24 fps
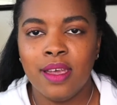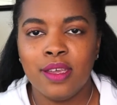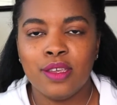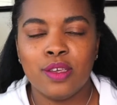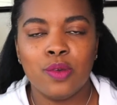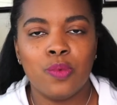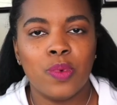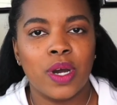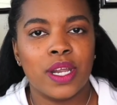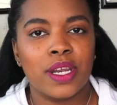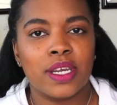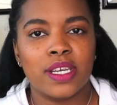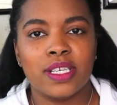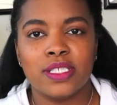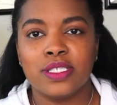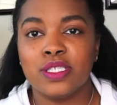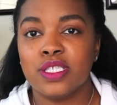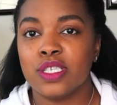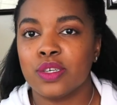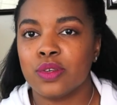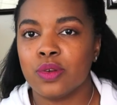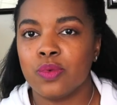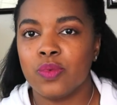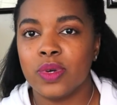You want to
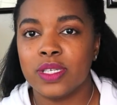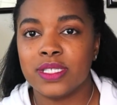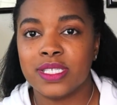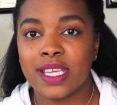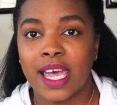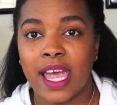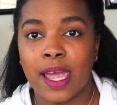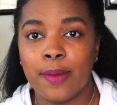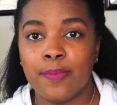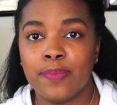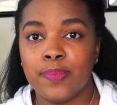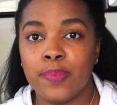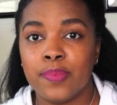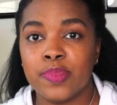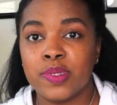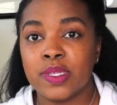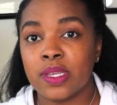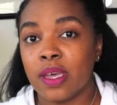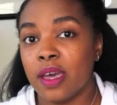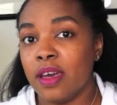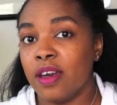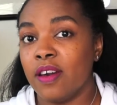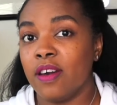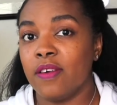consider what types
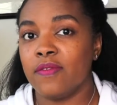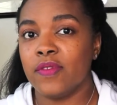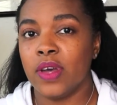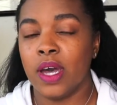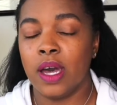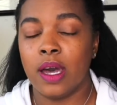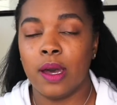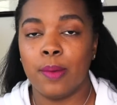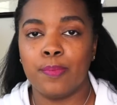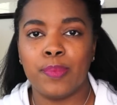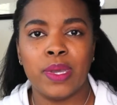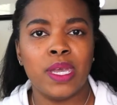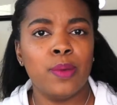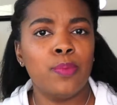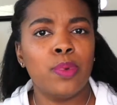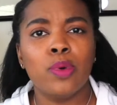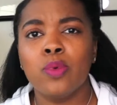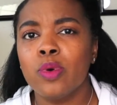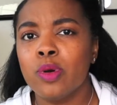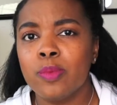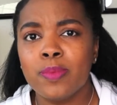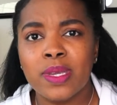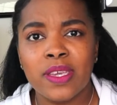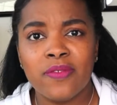of people
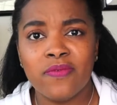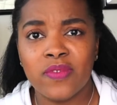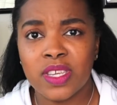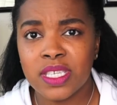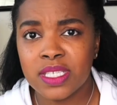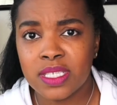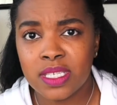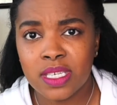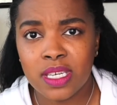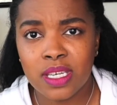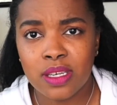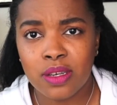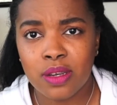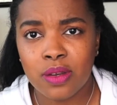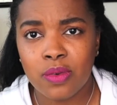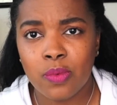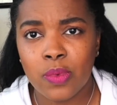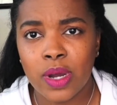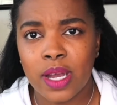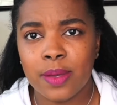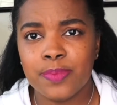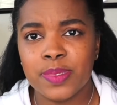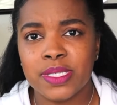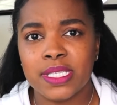will be visiting your
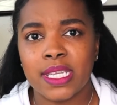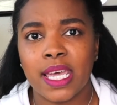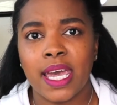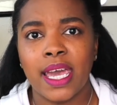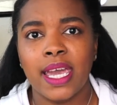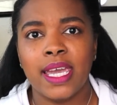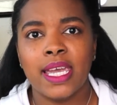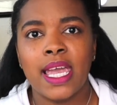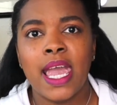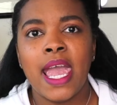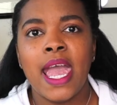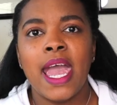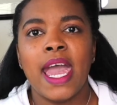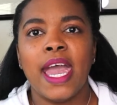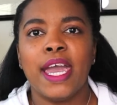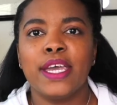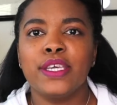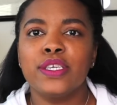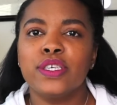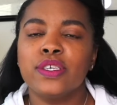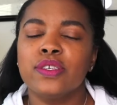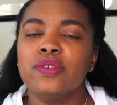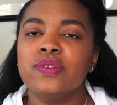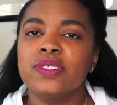website
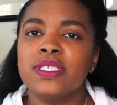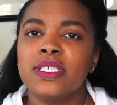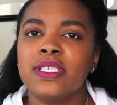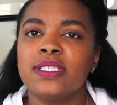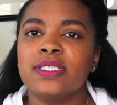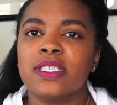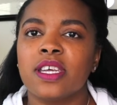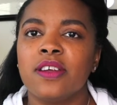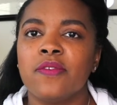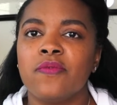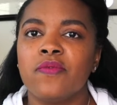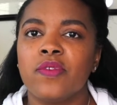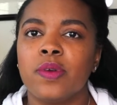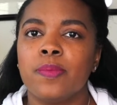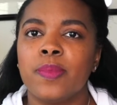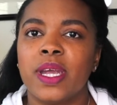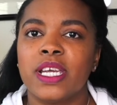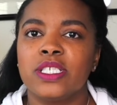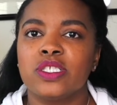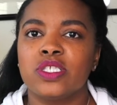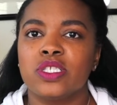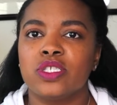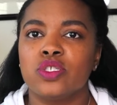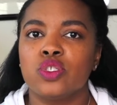and use this
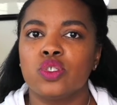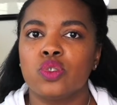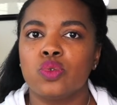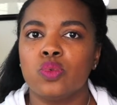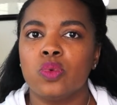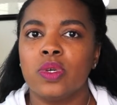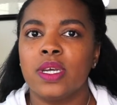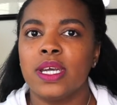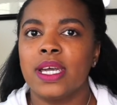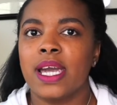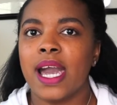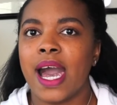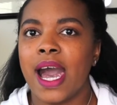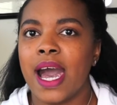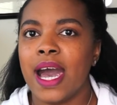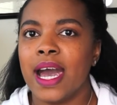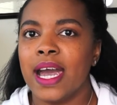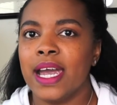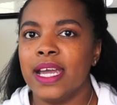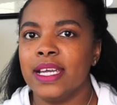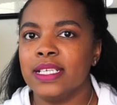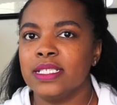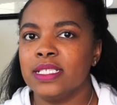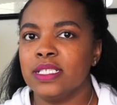information to
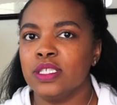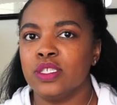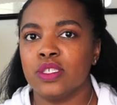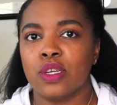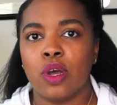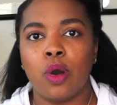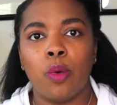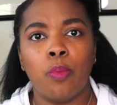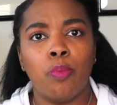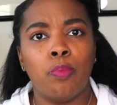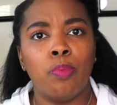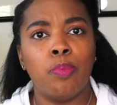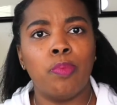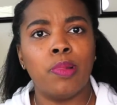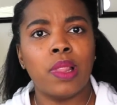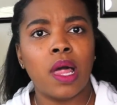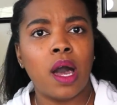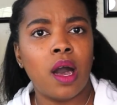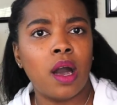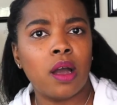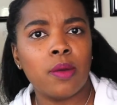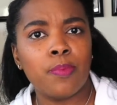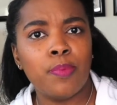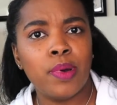guide,
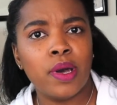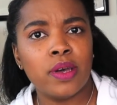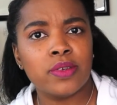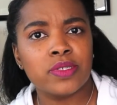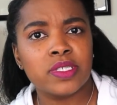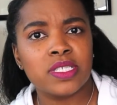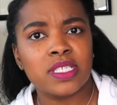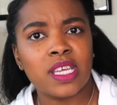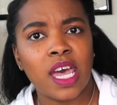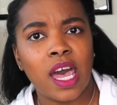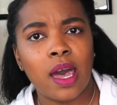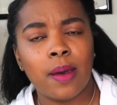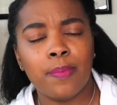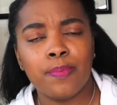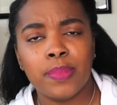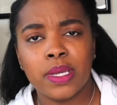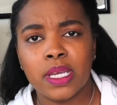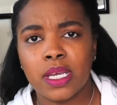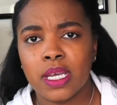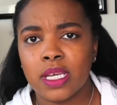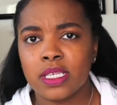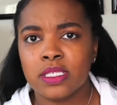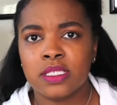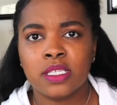blog post
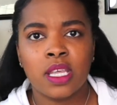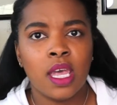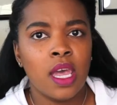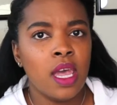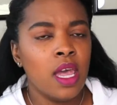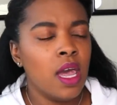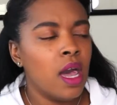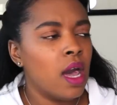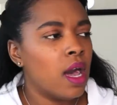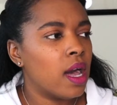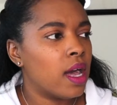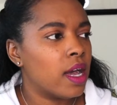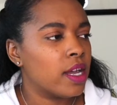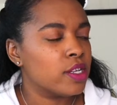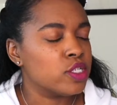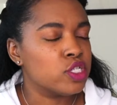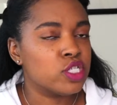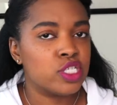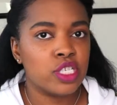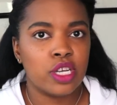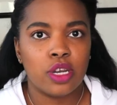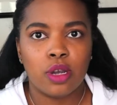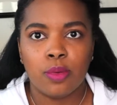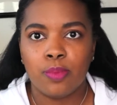topics,
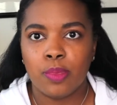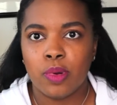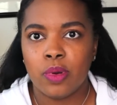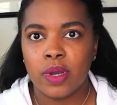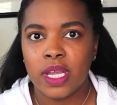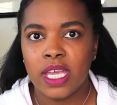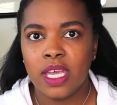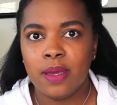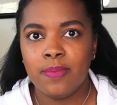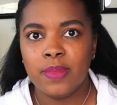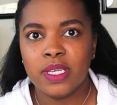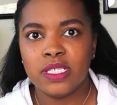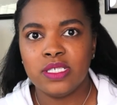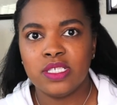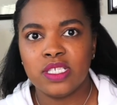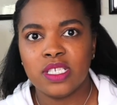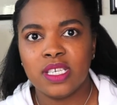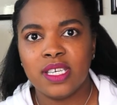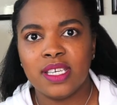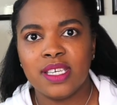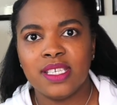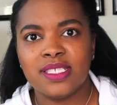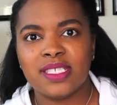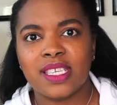shareable
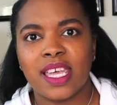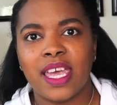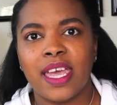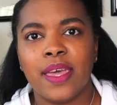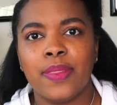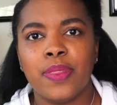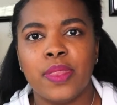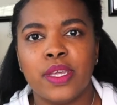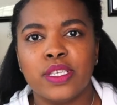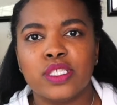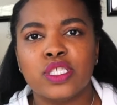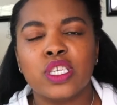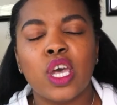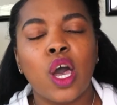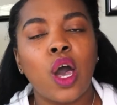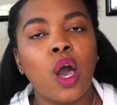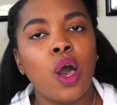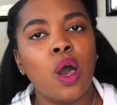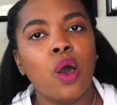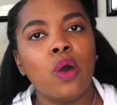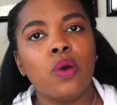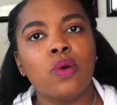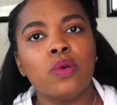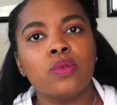images, and the
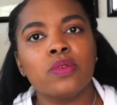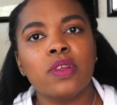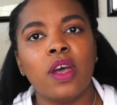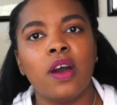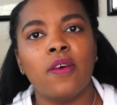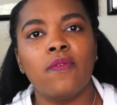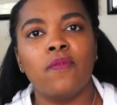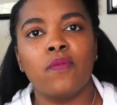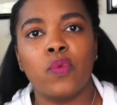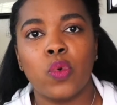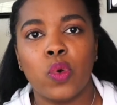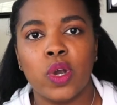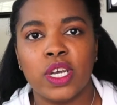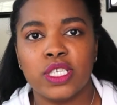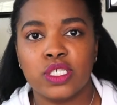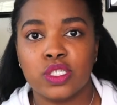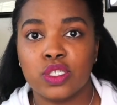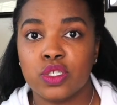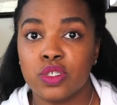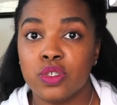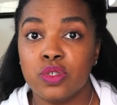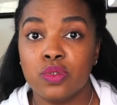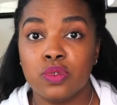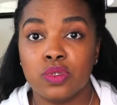tone of
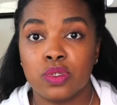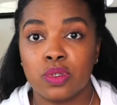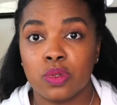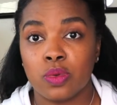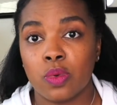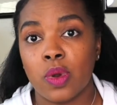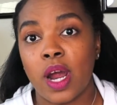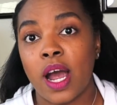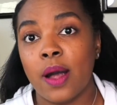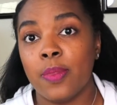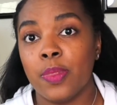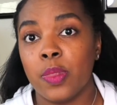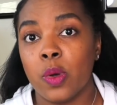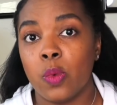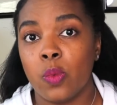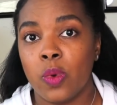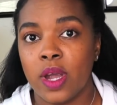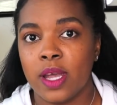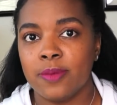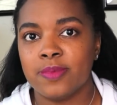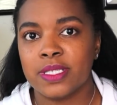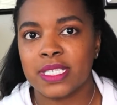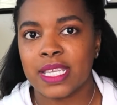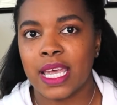voice used throughout the
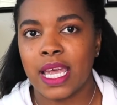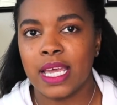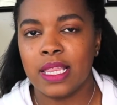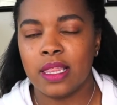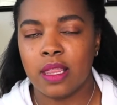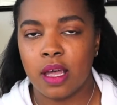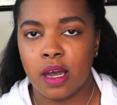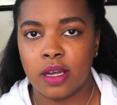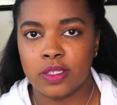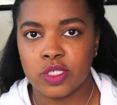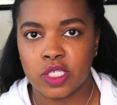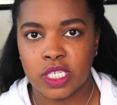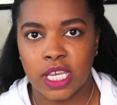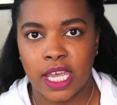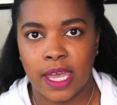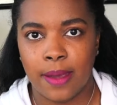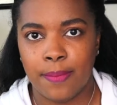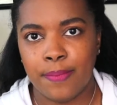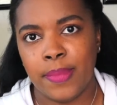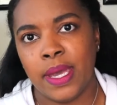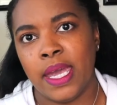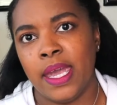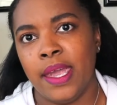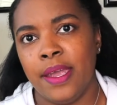website launch
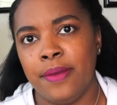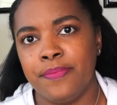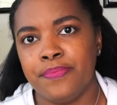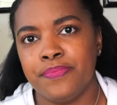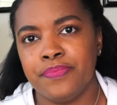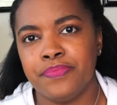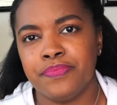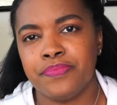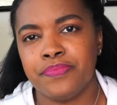campaign.